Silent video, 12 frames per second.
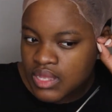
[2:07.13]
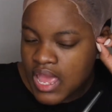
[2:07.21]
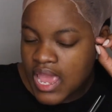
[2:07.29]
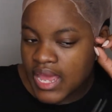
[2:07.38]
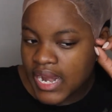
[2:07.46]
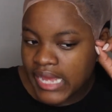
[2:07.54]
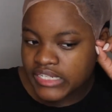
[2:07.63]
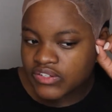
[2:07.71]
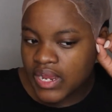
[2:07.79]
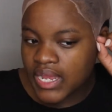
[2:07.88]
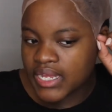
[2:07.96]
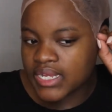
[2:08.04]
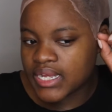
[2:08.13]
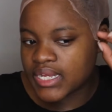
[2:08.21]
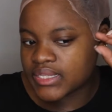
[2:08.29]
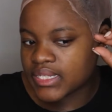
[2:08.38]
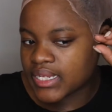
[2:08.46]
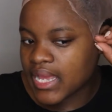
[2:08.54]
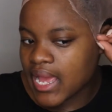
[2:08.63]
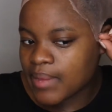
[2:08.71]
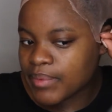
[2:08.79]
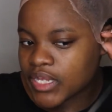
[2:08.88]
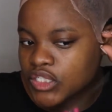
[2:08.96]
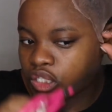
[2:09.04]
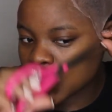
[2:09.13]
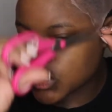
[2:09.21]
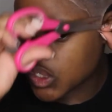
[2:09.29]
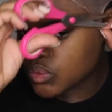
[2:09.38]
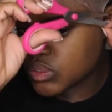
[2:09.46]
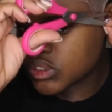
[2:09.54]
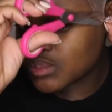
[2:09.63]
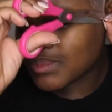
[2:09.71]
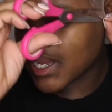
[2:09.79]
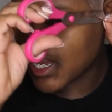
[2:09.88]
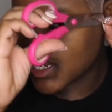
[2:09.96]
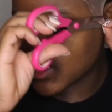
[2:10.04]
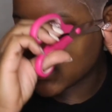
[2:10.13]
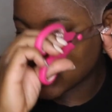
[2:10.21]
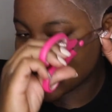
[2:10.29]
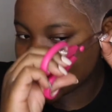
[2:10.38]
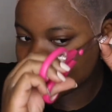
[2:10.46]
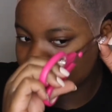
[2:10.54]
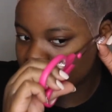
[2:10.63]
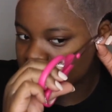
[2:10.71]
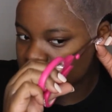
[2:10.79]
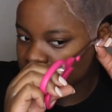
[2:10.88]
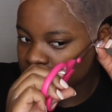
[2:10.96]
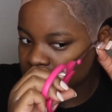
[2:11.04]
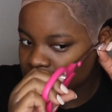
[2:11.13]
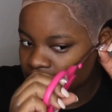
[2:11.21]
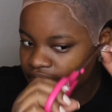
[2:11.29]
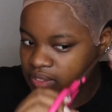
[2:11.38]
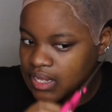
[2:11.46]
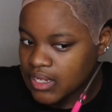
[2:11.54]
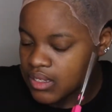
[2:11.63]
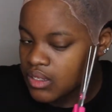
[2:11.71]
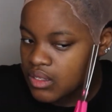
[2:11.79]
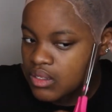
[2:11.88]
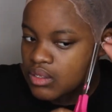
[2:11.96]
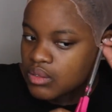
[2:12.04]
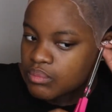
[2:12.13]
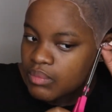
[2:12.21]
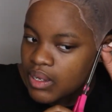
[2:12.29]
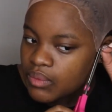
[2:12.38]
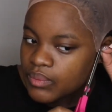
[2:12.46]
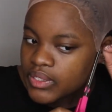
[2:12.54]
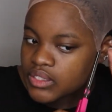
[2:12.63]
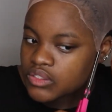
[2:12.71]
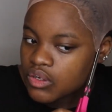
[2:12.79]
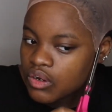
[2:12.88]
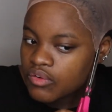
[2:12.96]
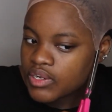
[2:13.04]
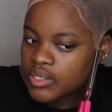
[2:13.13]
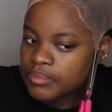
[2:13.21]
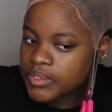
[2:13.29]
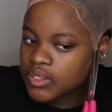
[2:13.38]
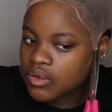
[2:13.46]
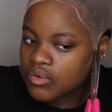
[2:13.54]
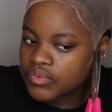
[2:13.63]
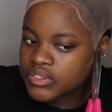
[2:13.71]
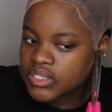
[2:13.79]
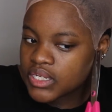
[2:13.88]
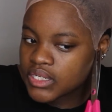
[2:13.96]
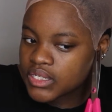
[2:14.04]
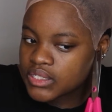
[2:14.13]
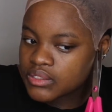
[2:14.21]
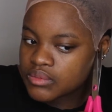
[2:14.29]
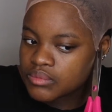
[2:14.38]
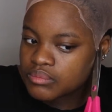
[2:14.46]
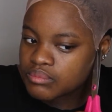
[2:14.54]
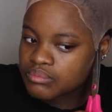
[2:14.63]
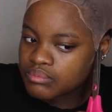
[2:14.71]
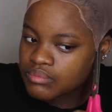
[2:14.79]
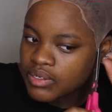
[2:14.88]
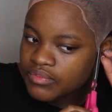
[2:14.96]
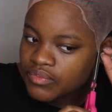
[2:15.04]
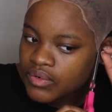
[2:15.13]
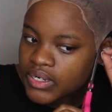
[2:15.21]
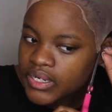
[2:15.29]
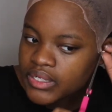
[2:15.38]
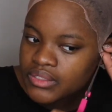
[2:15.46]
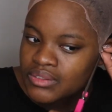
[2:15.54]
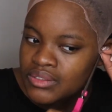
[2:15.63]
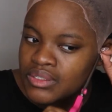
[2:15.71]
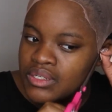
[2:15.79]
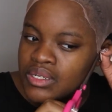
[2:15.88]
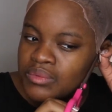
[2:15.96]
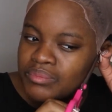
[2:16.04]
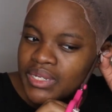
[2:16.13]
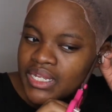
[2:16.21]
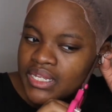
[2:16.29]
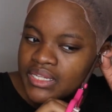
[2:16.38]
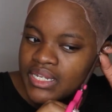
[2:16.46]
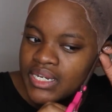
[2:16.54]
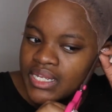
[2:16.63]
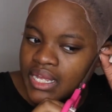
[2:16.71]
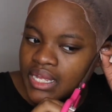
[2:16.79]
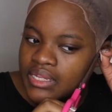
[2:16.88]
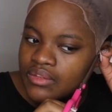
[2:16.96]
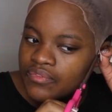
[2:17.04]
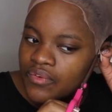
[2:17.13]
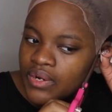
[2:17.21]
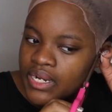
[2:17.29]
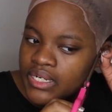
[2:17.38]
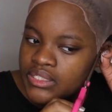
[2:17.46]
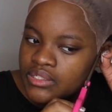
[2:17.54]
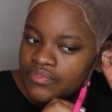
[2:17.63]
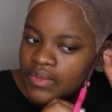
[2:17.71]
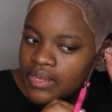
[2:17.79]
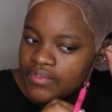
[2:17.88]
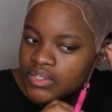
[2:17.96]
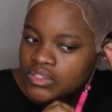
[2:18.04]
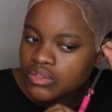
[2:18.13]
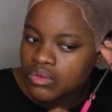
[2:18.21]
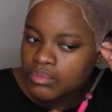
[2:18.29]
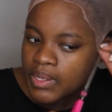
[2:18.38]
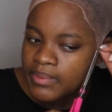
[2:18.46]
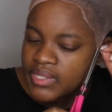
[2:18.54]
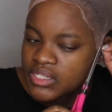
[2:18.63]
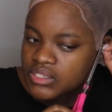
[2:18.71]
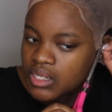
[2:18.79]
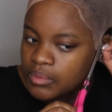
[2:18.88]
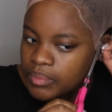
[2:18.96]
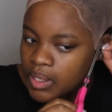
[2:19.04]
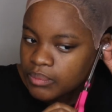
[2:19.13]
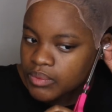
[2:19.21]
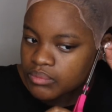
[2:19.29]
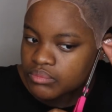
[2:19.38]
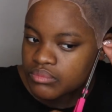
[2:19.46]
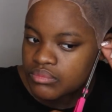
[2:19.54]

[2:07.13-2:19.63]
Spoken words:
And I try and cut the cap as close to my hairline as possible because I feel like my wigs already be overtaking my forehead. But then again, the forehead is a 5 head, so maybe that's not a problem.